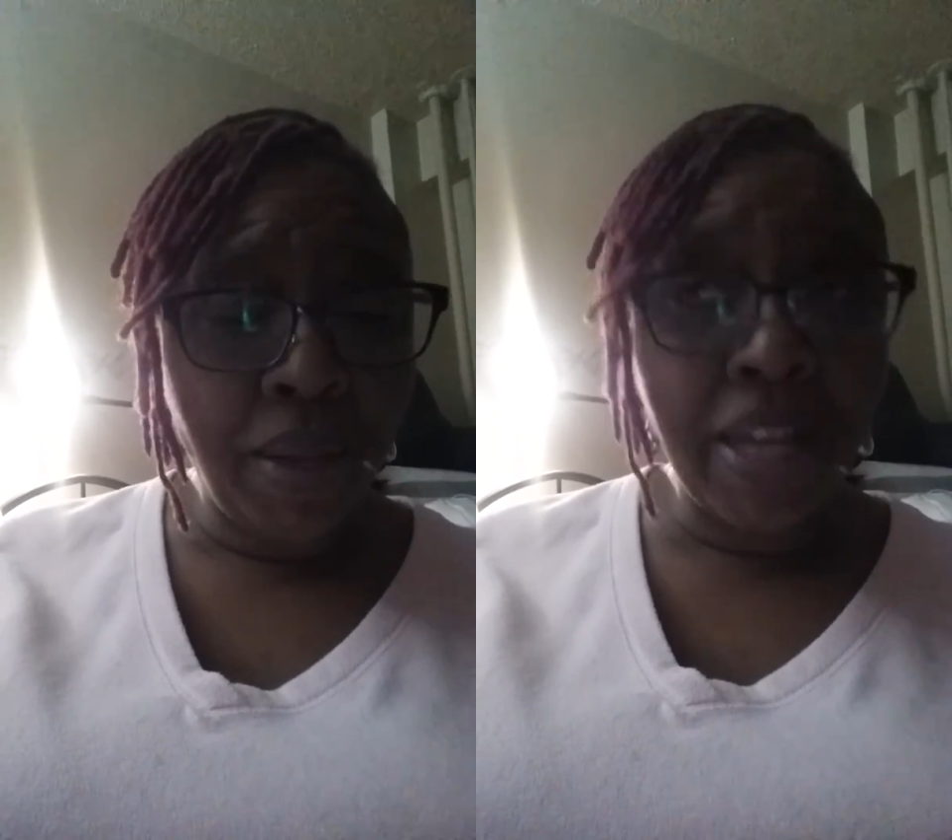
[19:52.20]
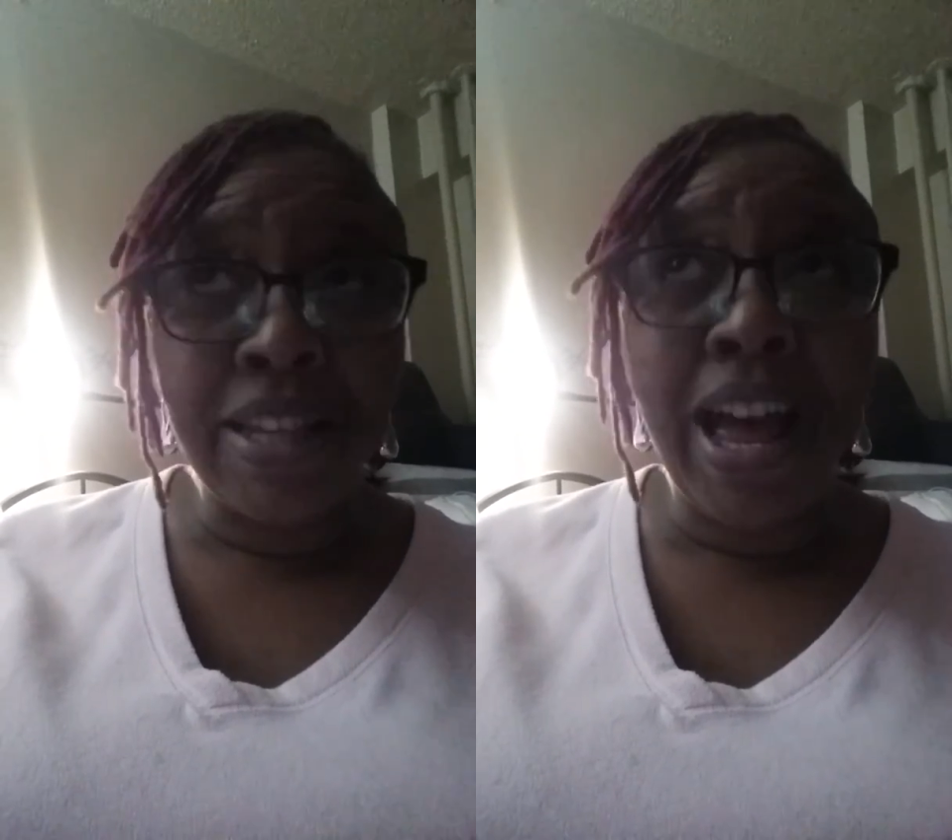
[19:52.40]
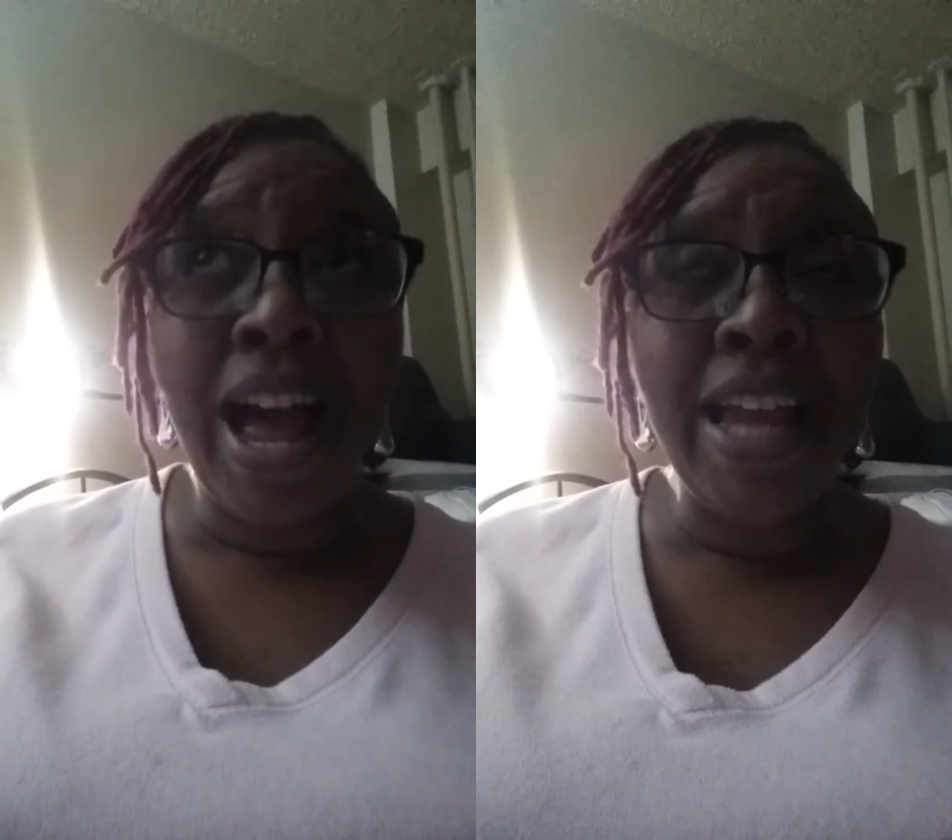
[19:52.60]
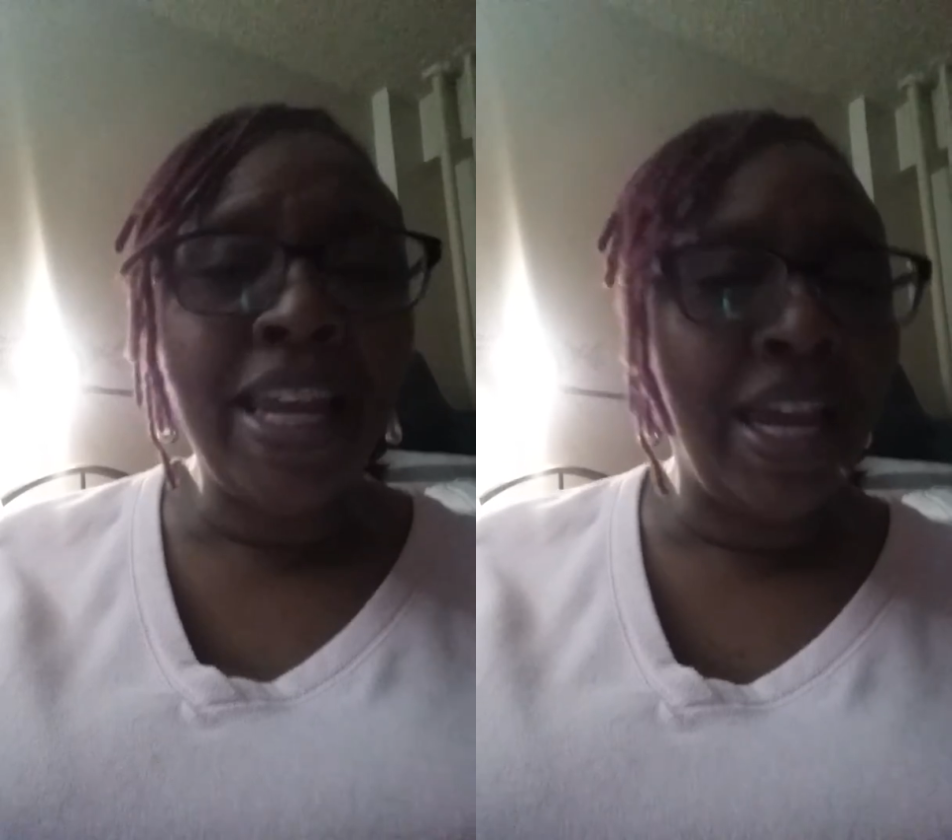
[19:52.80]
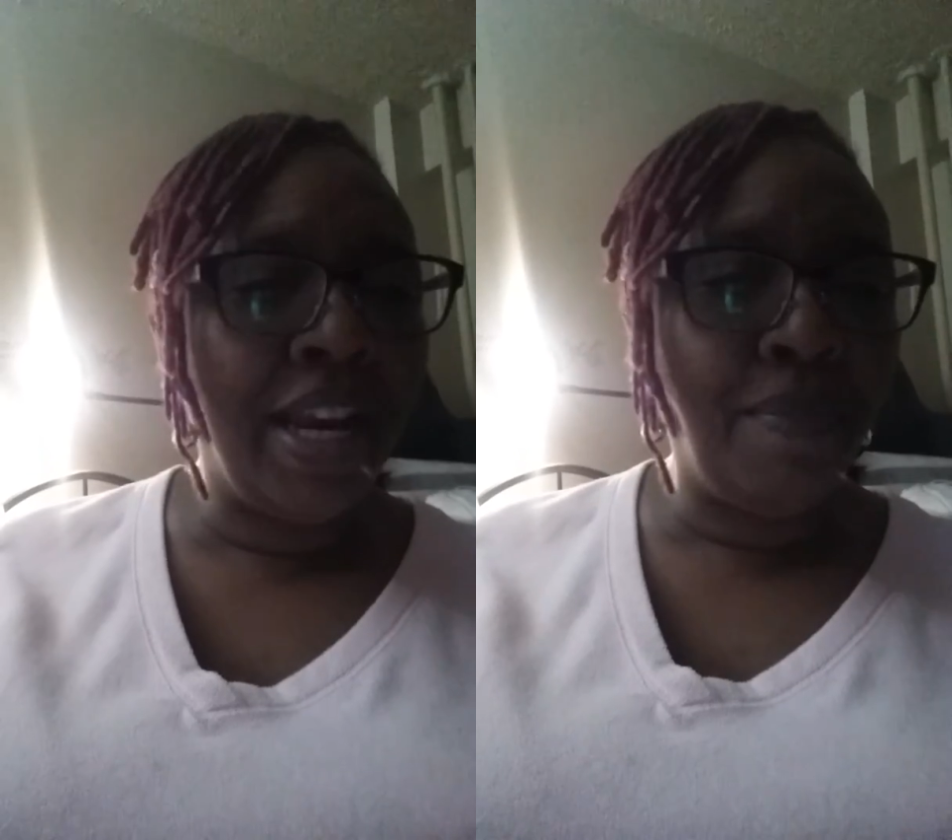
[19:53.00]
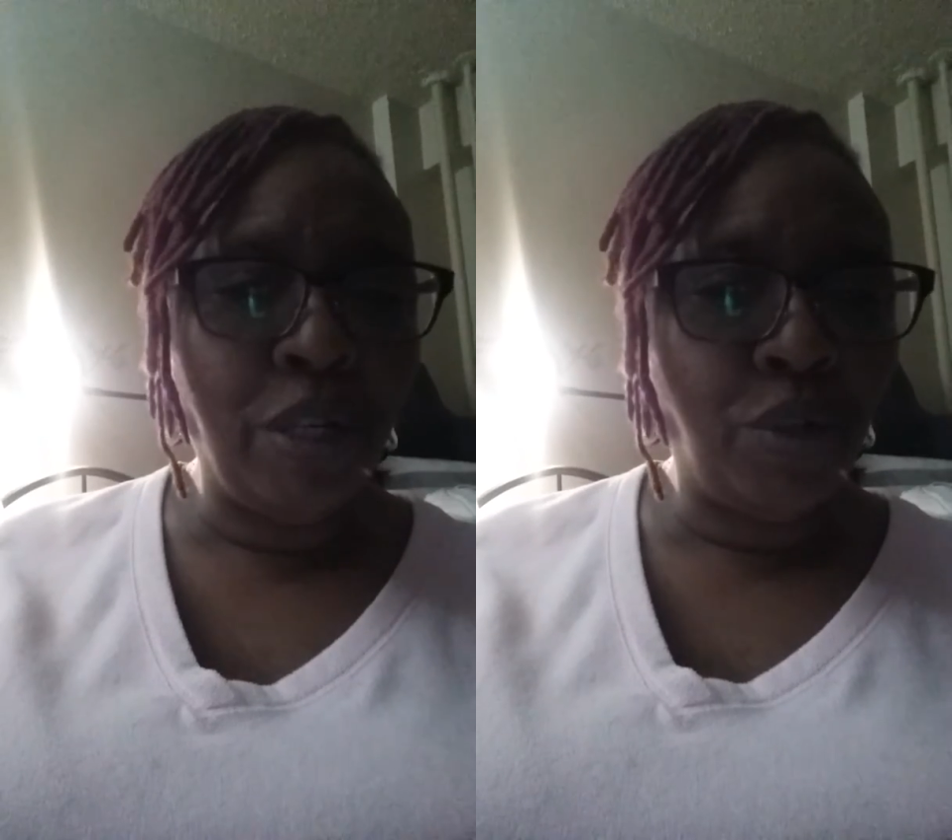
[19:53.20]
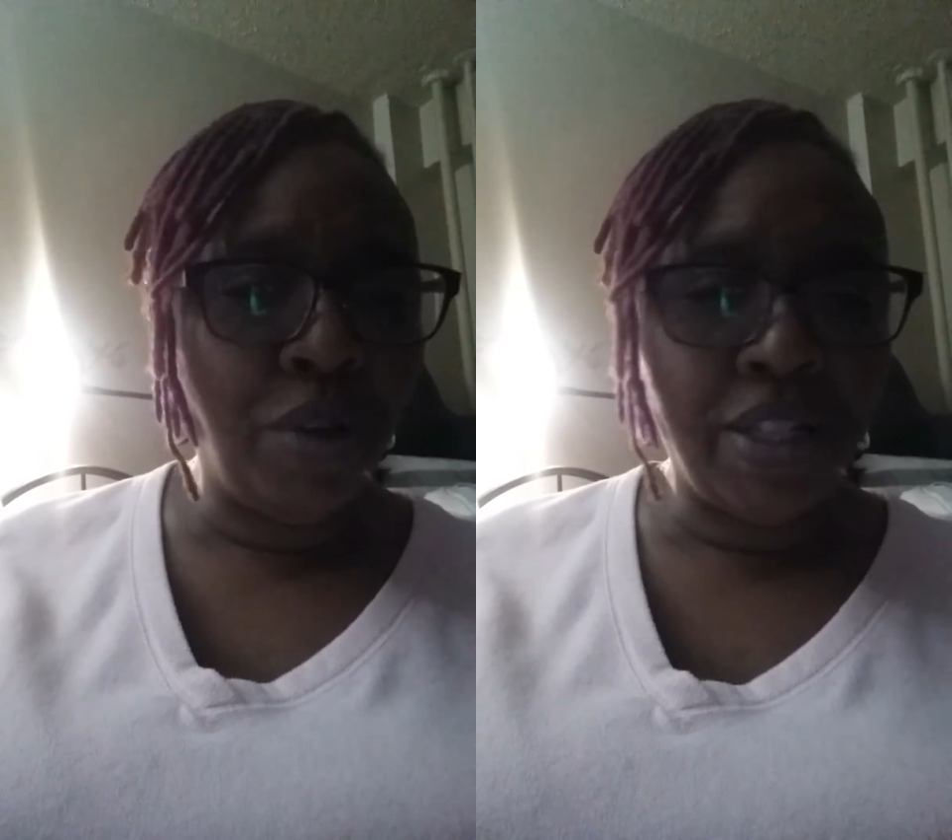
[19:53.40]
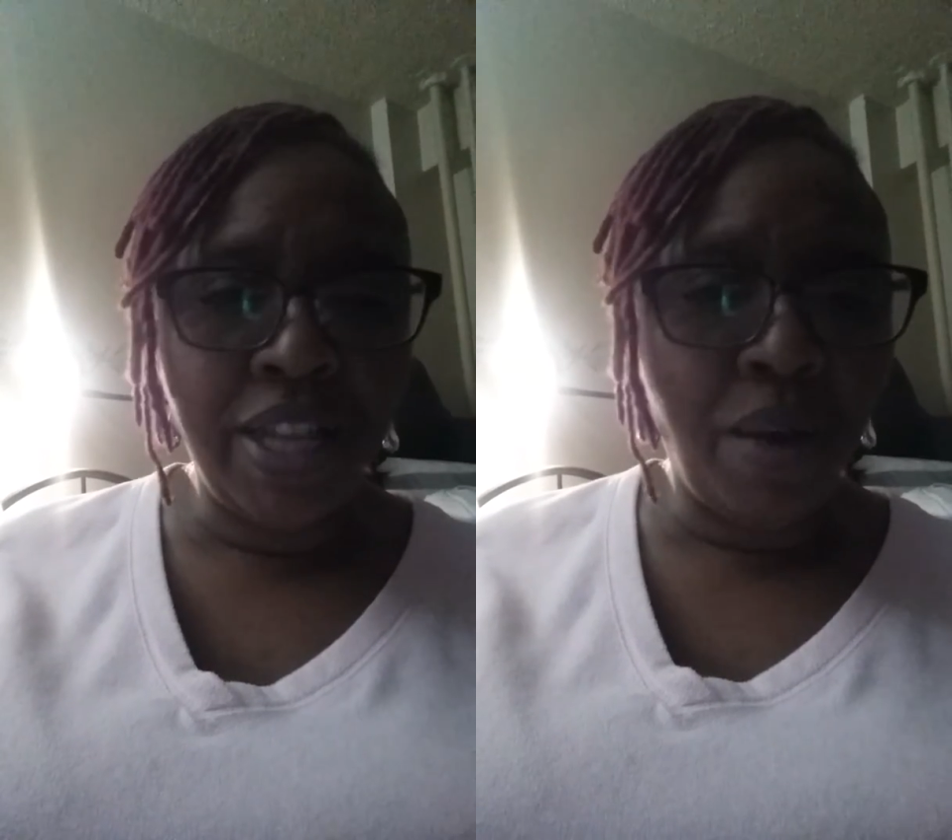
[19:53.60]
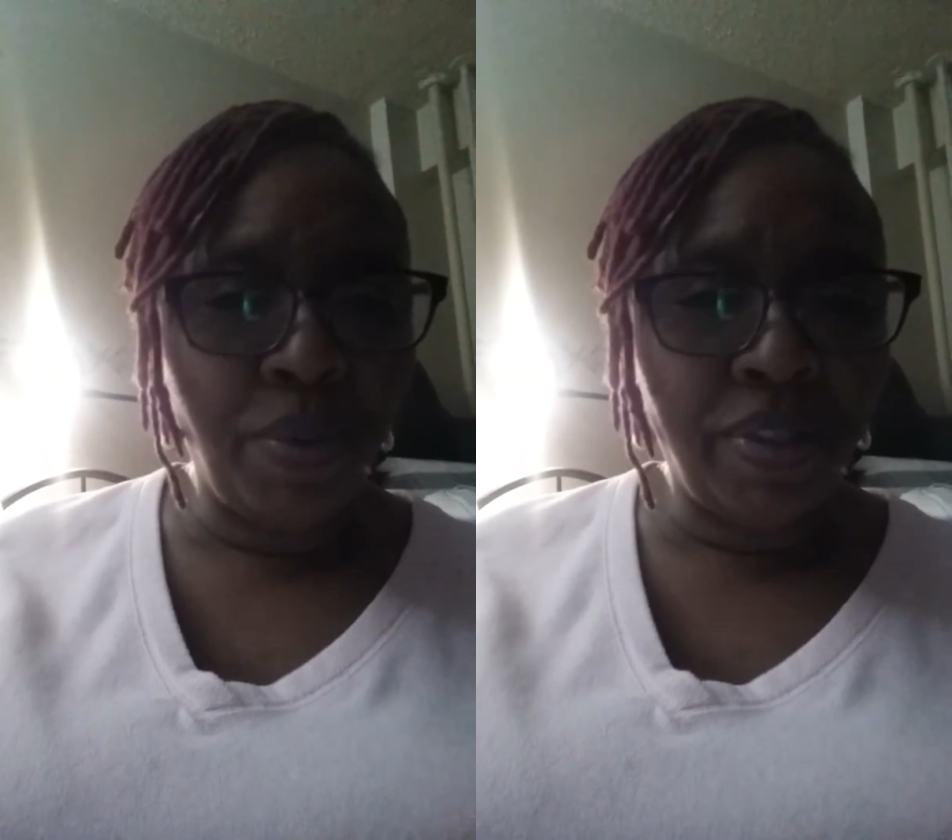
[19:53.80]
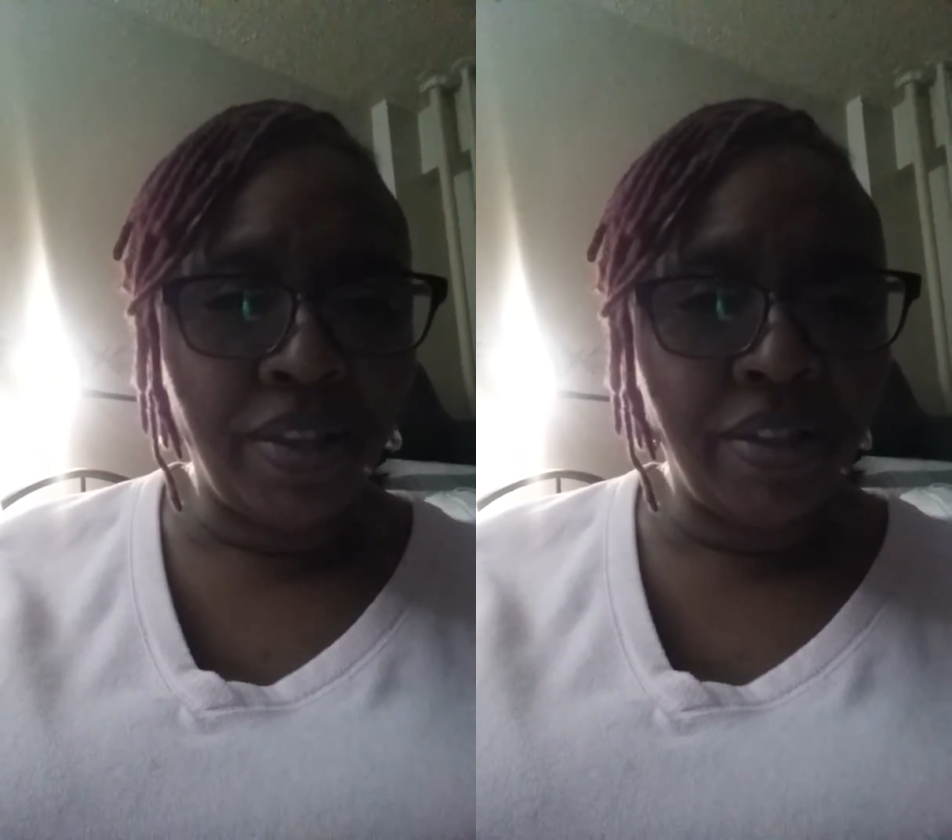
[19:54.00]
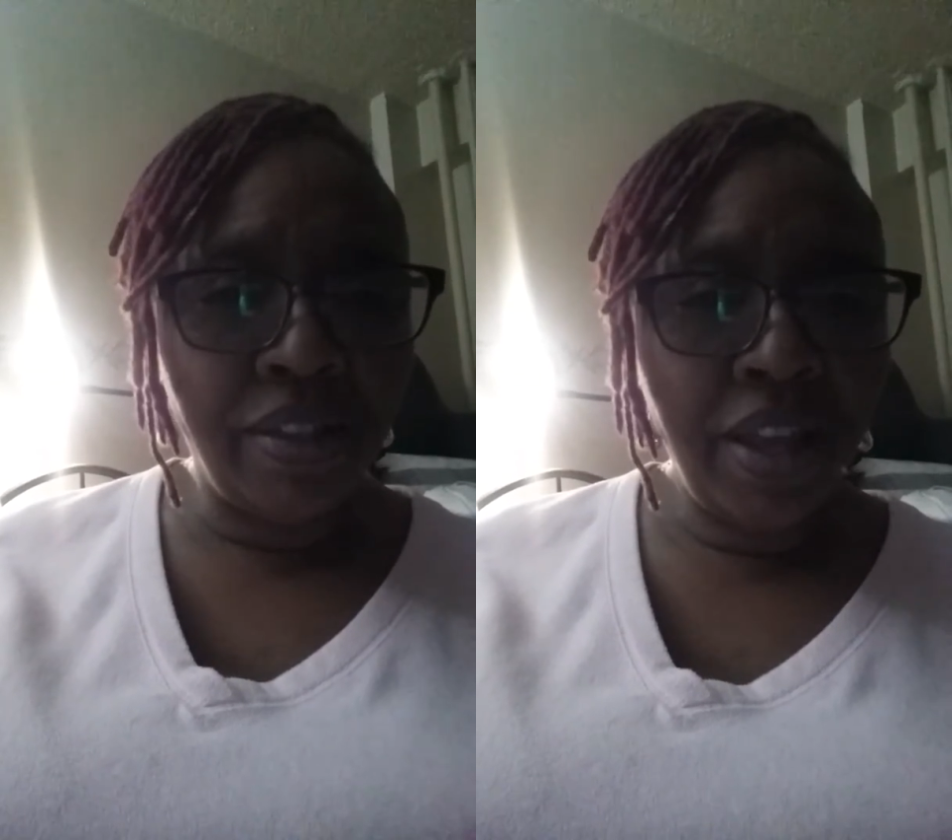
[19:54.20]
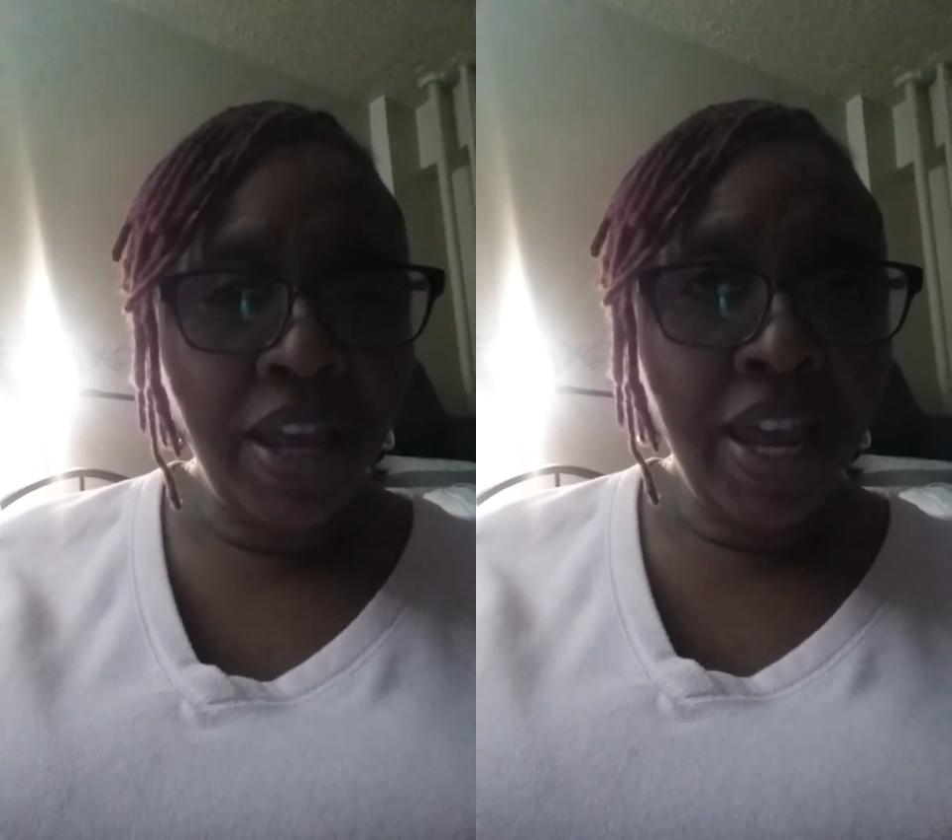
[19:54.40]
because I cannot be stressed out with this.